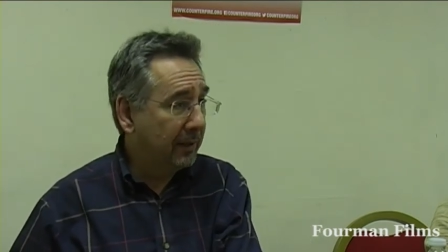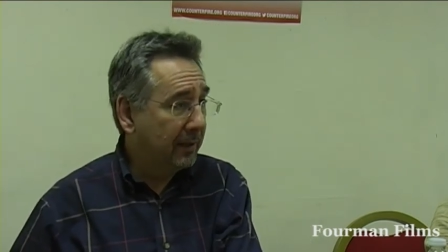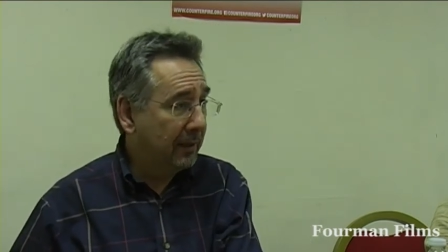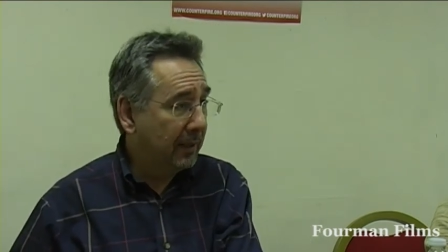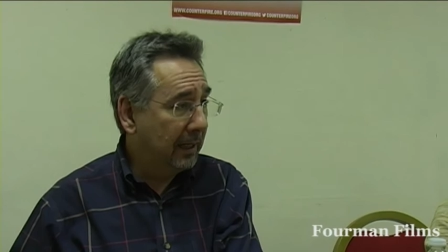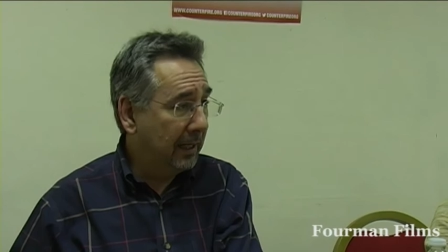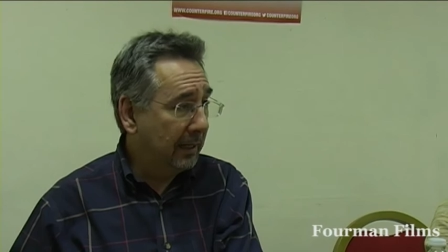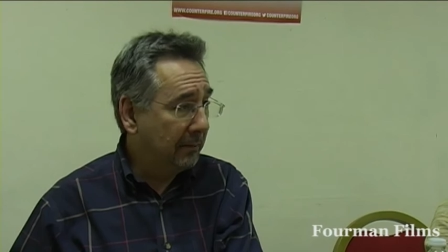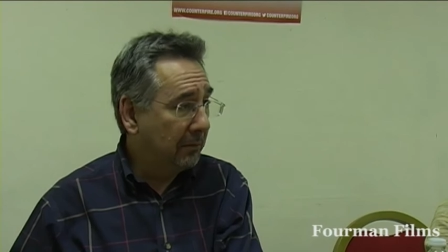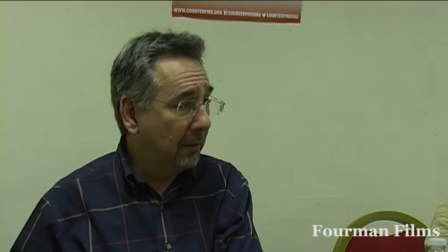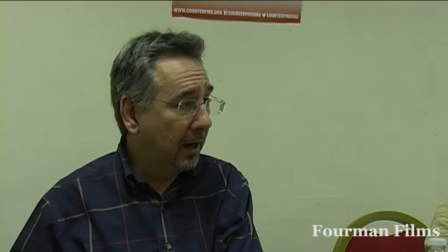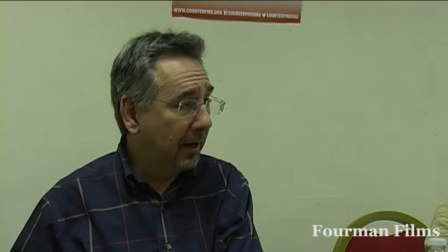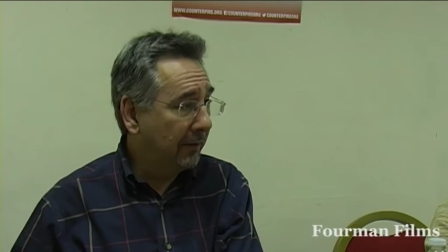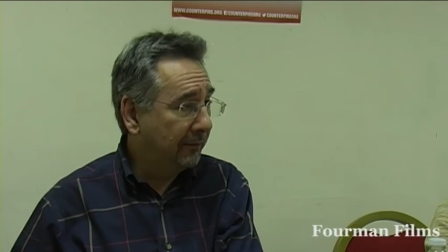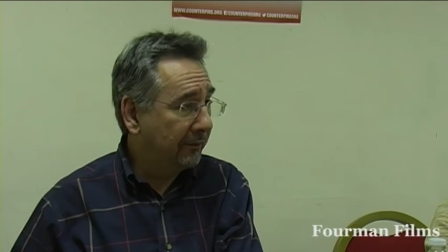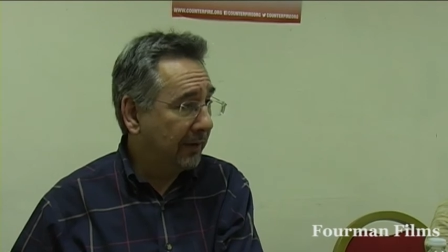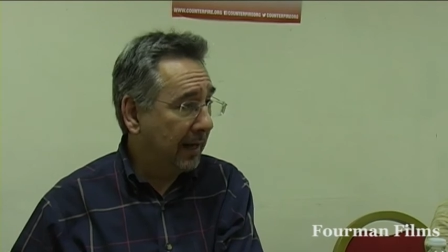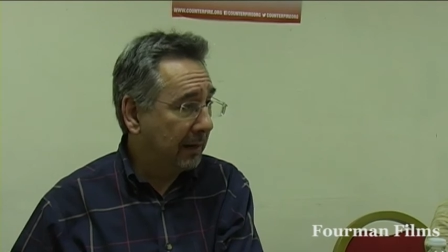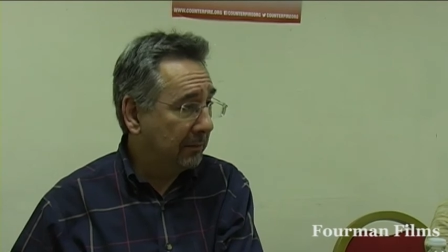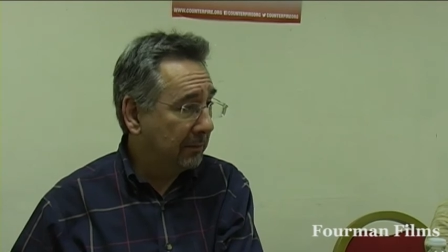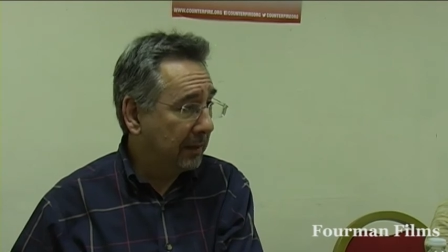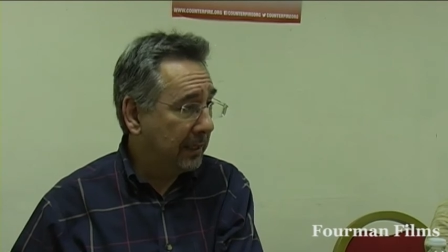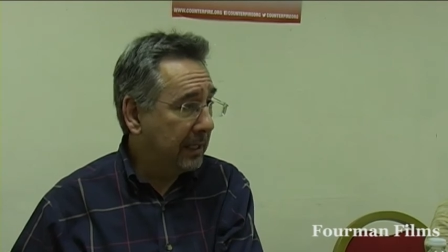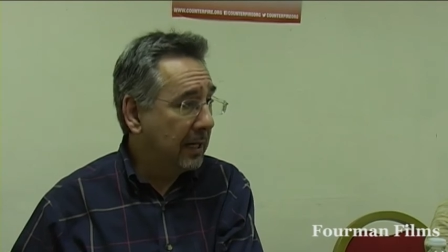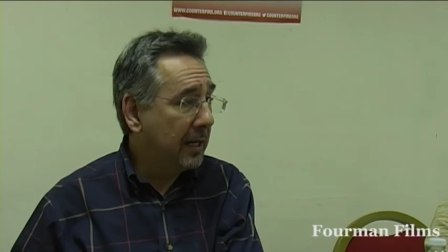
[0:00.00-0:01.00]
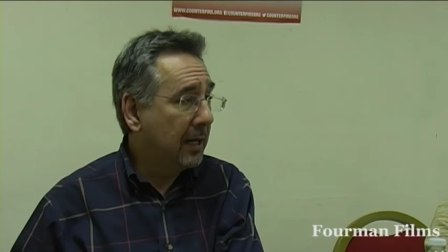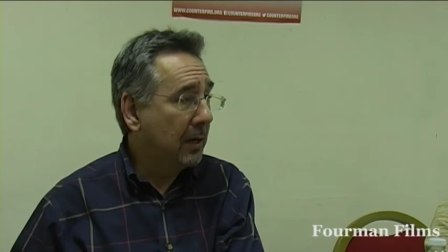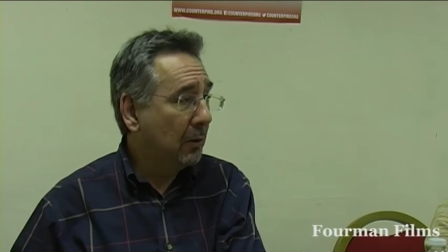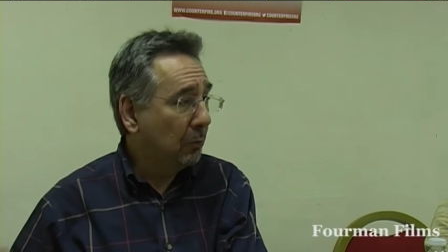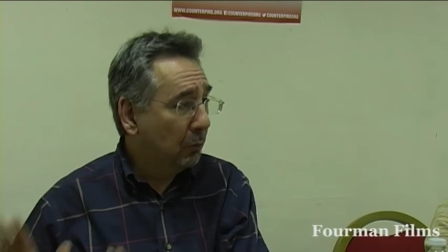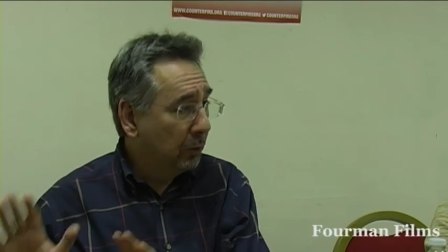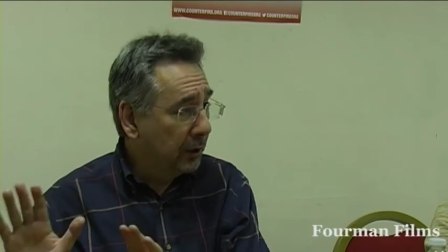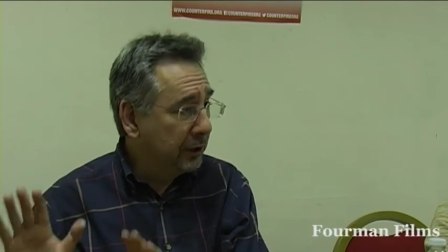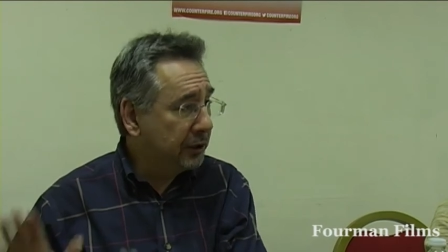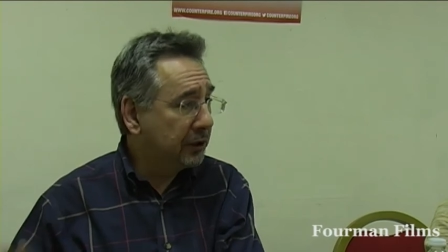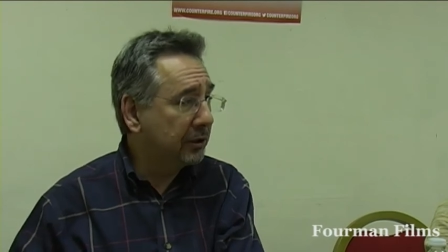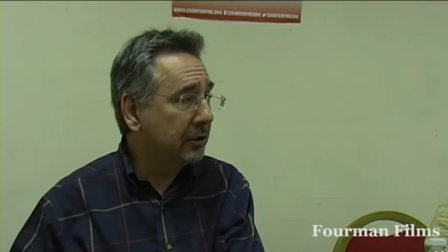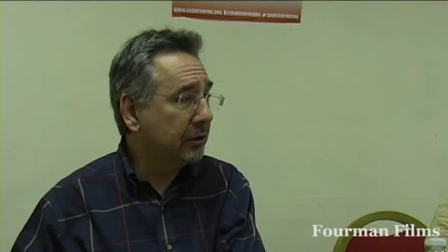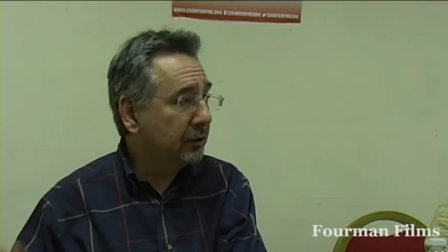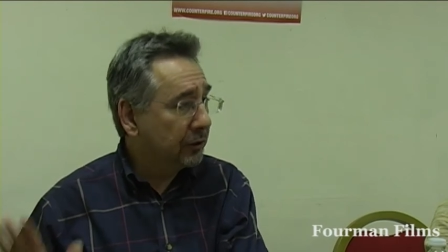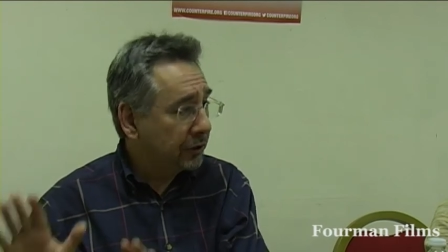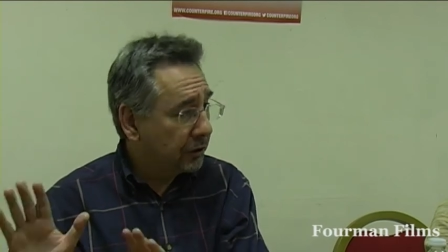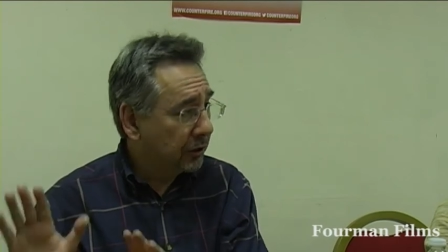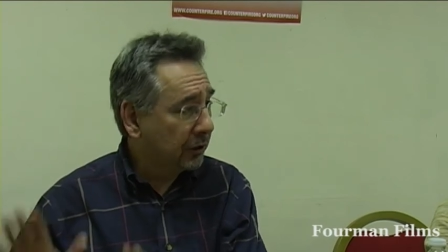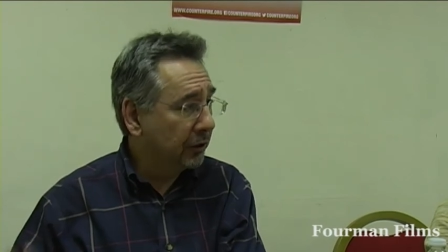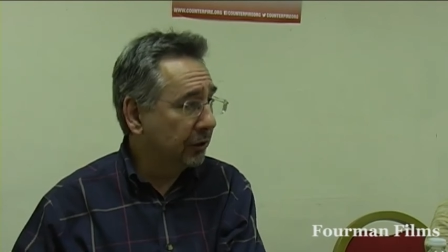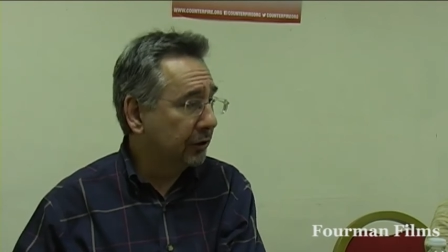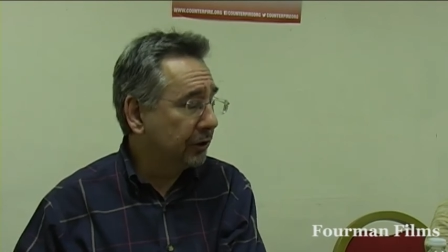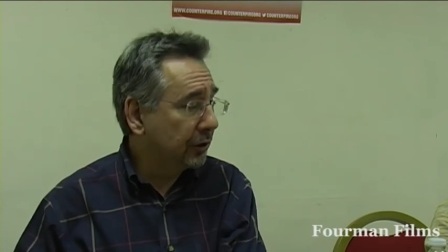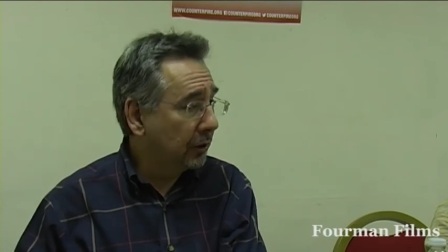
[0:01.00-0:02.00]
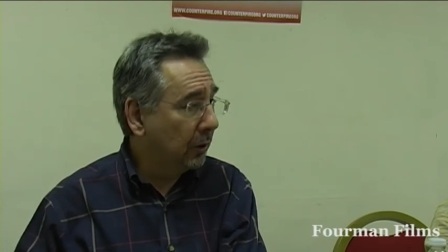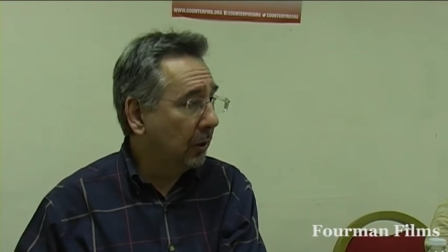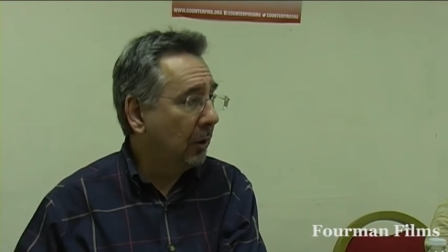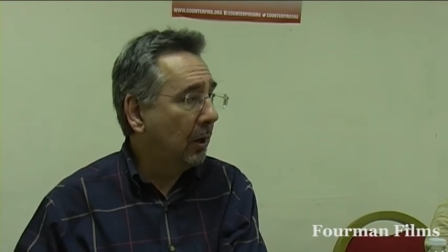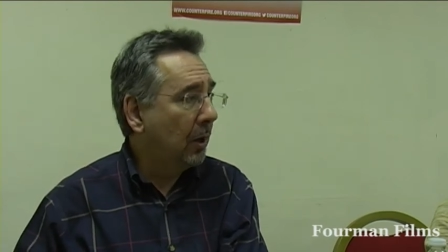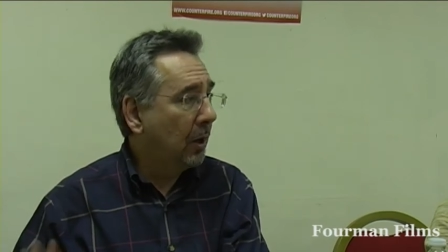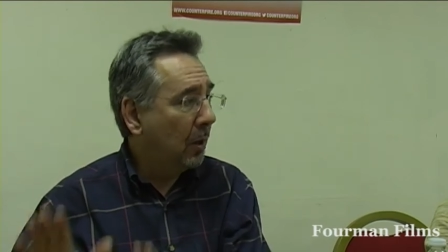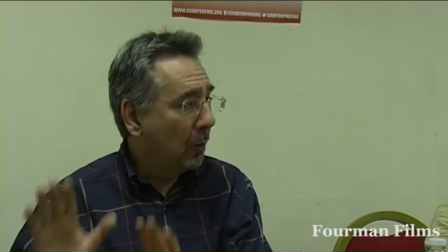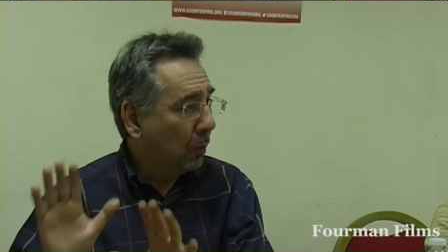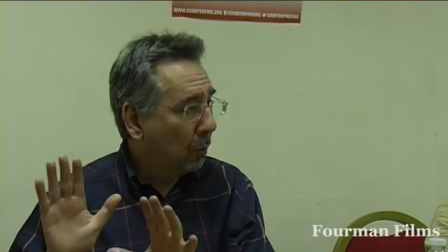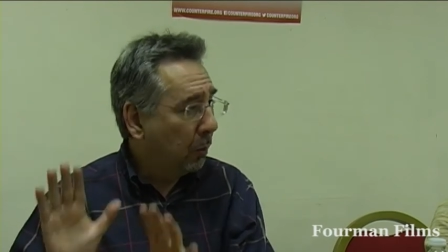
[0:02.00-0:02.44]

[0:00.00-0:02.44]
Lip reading: family. Winston Churchill